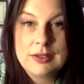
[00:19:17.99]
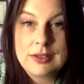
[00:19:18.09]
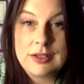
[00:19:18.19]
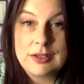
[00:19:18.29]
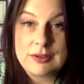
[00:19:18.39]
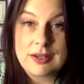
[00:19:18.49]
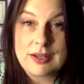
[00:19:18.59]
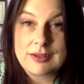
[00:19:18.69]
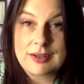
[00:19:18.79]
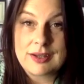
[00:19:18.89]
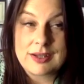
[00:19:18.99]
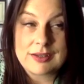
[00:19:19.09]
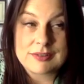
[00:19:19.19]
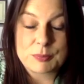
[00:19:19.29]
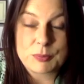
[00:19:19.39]
you know, that
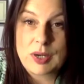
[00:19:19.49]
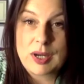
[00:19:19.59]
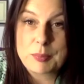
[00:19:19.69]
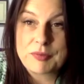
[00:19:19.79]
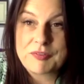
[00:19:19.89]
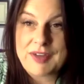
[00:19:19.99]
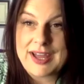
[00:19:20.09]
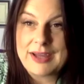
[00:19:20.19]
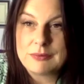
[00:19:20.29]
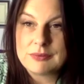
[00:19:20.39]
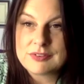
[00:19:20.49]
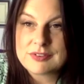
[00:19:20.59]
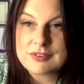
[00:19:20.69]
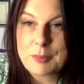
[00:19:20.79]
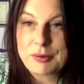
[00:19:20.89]
has quite a profound
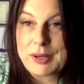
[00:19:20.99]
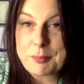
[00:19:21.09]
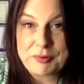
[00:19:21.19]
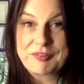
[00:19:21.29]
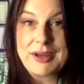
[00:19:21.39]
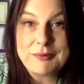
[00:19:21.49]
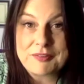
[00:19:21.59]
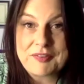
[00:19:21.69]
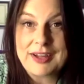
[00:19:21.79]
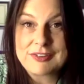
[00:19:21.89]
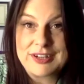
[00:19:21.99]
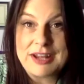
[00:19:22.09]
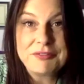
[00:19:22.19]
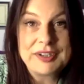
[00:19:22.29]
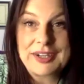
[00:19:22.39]
effect on
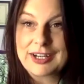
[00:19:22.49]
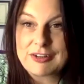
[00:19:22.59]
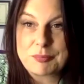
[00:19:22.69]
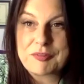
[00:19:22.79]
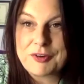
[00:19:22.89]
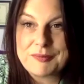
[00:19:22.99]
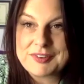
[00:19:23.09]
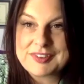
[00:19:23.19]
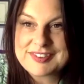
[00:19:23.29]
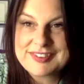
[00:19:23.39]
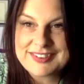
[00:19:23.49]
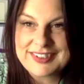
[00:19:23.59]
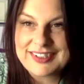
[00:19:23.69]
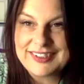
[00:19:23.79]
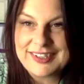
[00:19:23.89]
every kind of performance, isn't
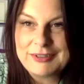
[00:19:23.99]
it? You know.